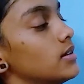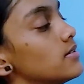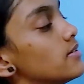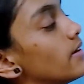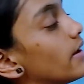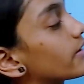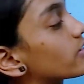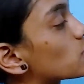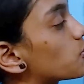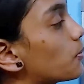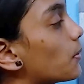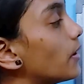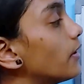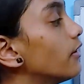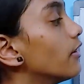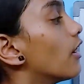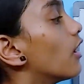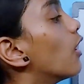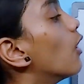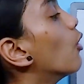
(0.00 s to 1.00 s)
Next
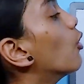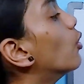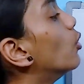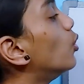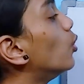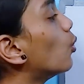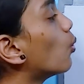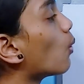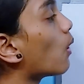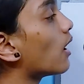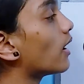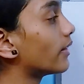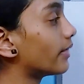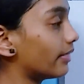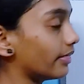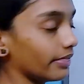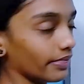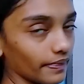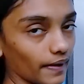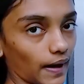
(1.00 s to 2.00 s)
one, loin
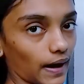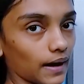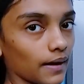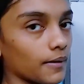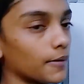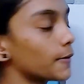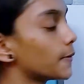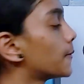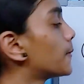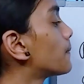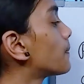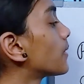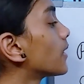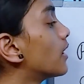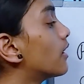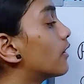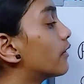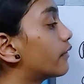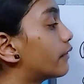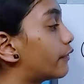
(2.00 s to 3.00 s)
de.
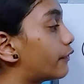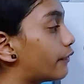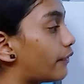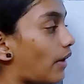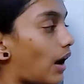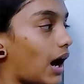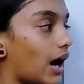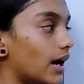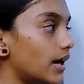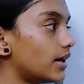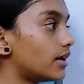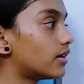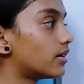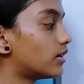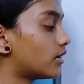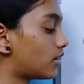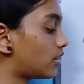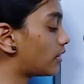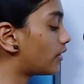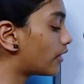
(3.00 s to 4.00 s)
Far
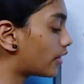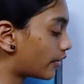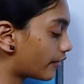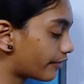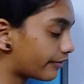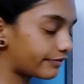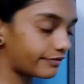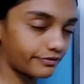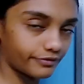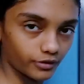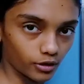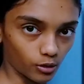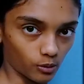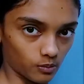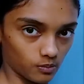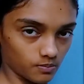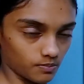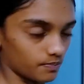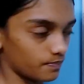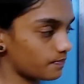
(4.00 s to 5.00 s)

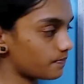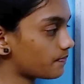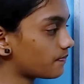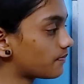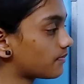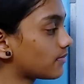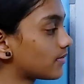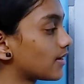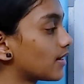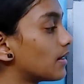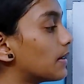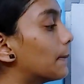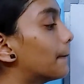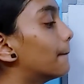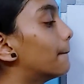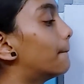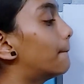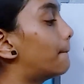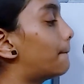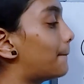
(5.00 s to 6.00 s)
from.
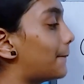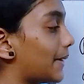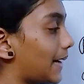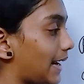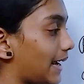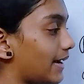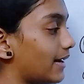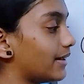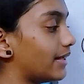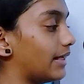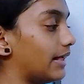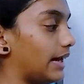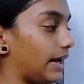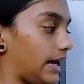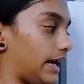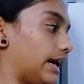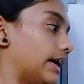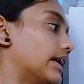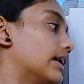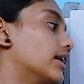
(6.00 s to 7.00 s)
Près
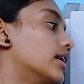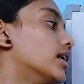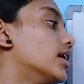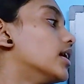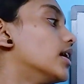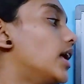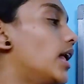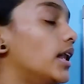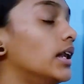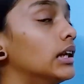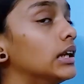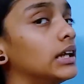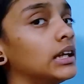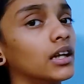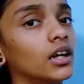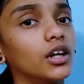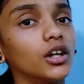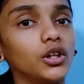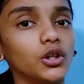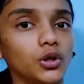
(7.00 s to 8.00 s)
de.
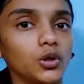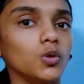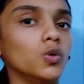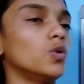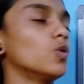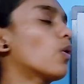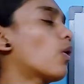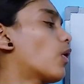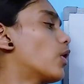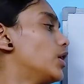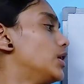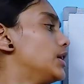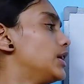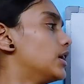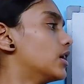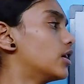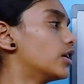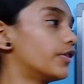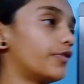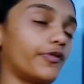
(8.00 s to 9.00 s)
Near to or
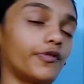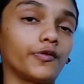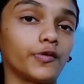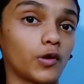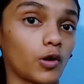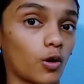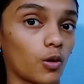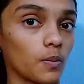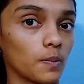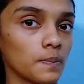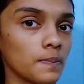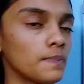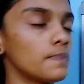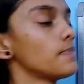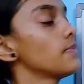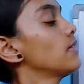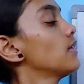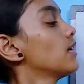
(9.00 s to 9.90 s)
near from.